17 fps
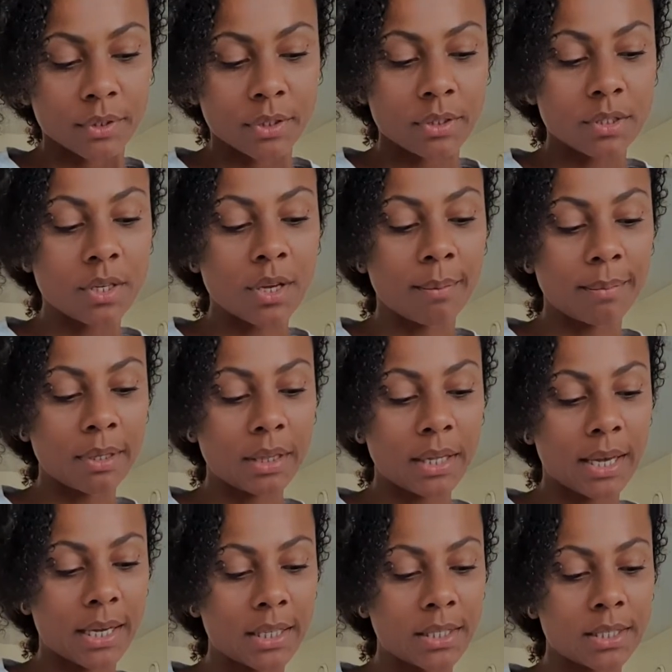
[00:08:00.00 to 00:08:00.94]
some
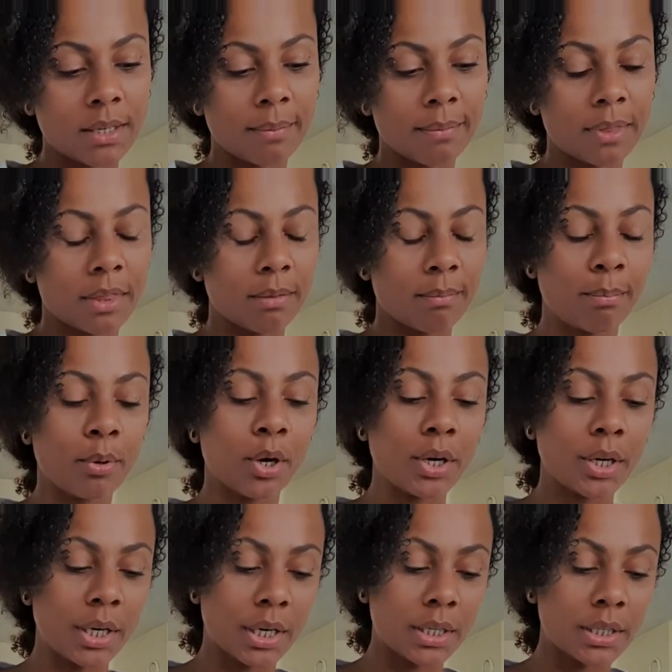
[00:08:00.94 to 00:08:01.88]
delays, some
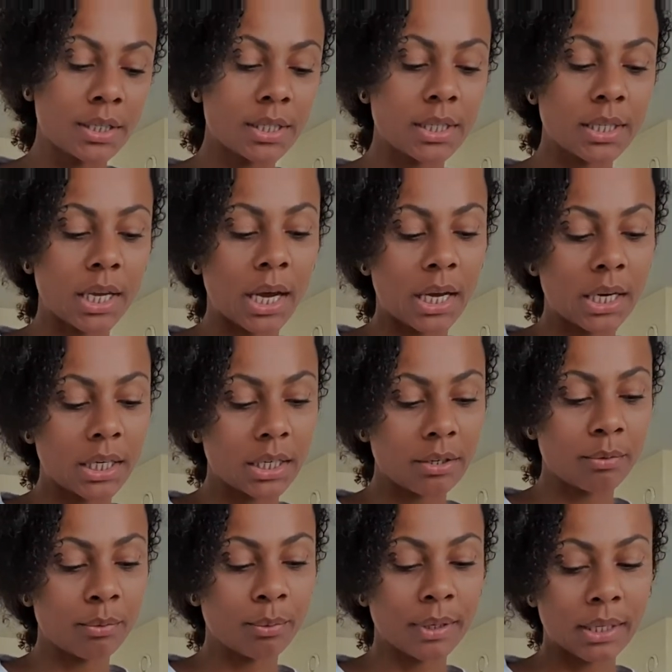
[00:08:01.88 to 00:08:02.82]
burdens that
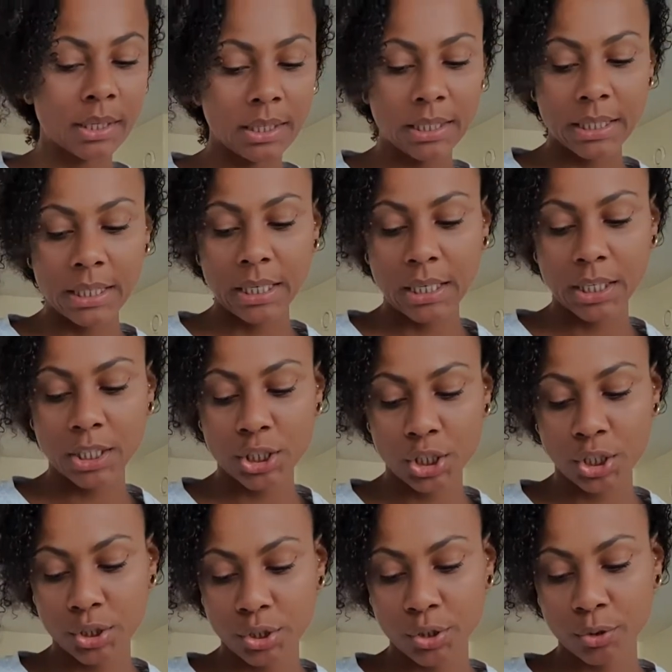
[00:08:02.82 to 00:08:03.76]
really need
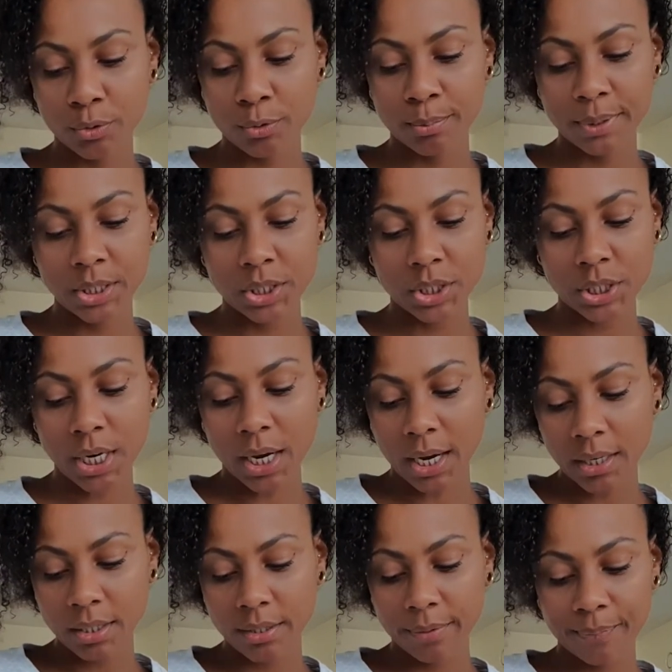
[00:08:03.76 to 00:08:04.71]
to be
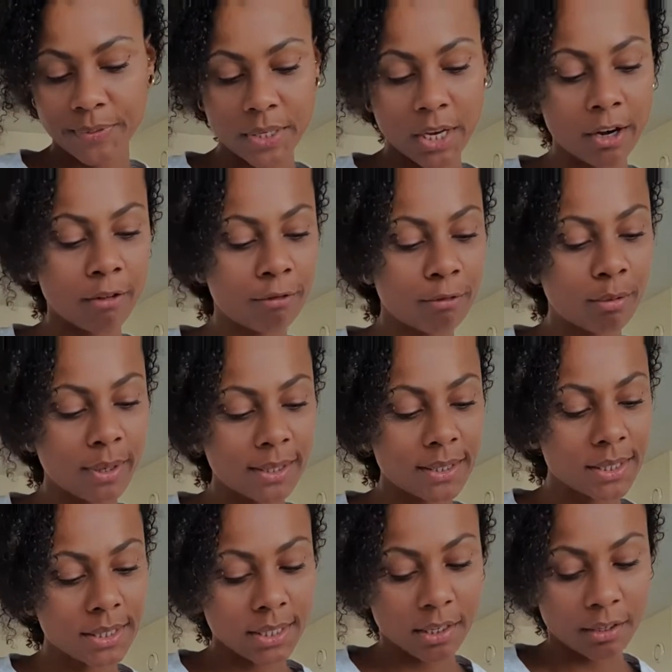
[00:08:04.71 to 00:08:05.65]
shed. 10 of
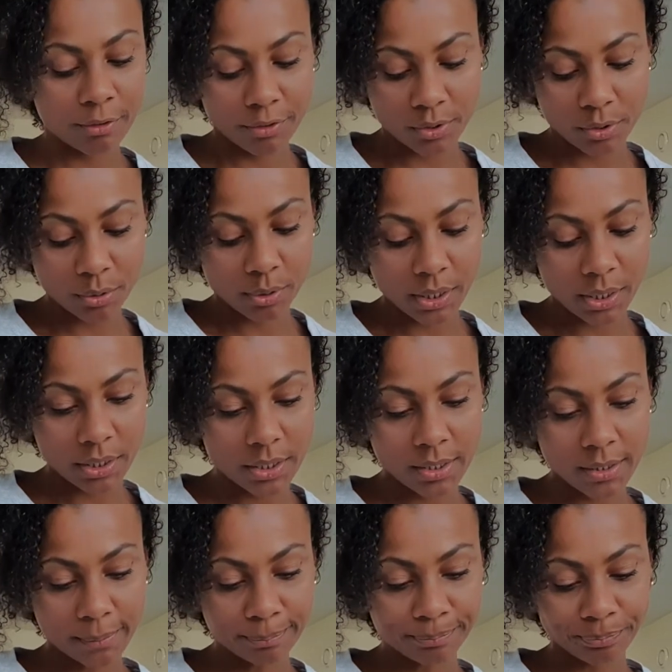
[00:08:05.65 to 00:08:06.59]
Wands, 10 of
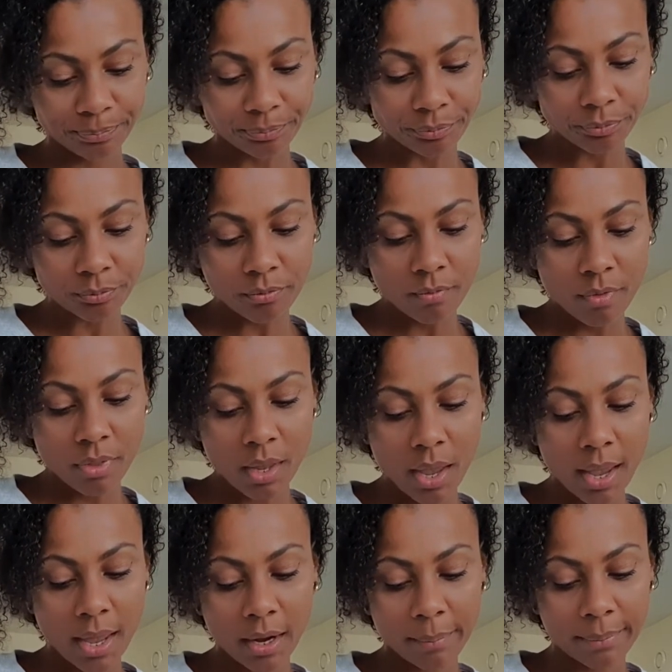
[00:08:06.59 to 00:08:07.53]
Swords.
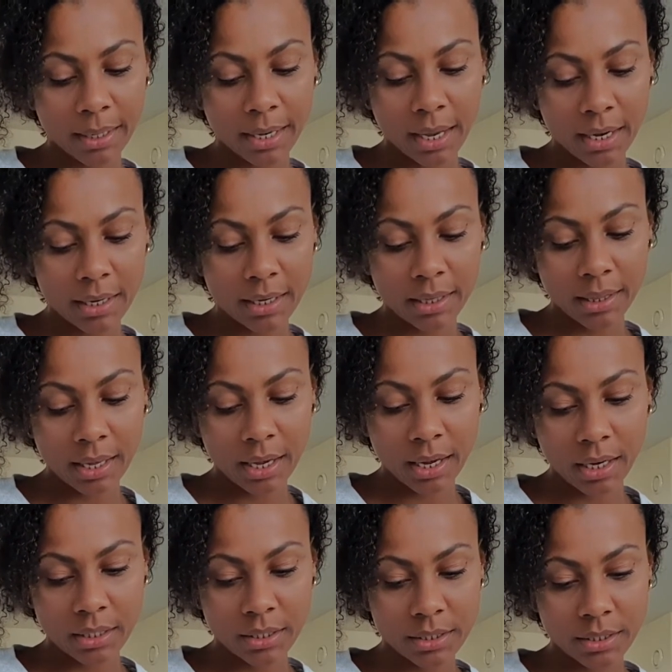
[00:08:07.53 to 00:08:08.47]
And I'm getting
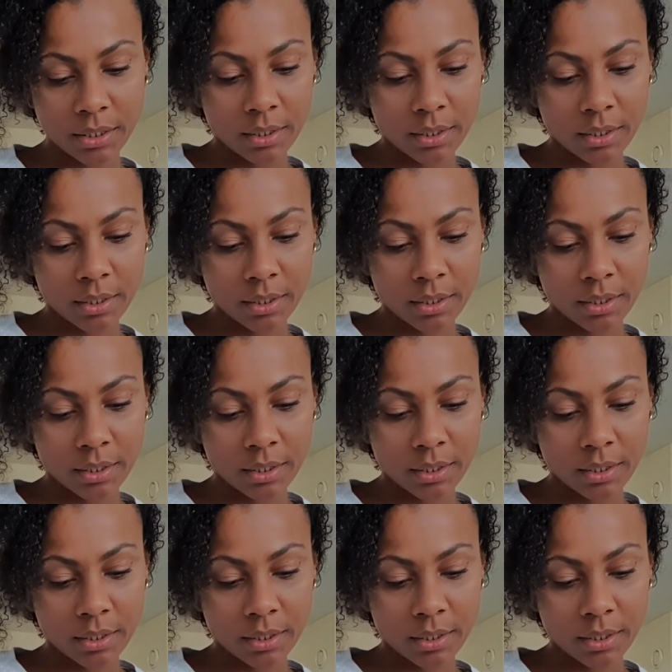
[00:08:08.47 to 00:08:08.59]
that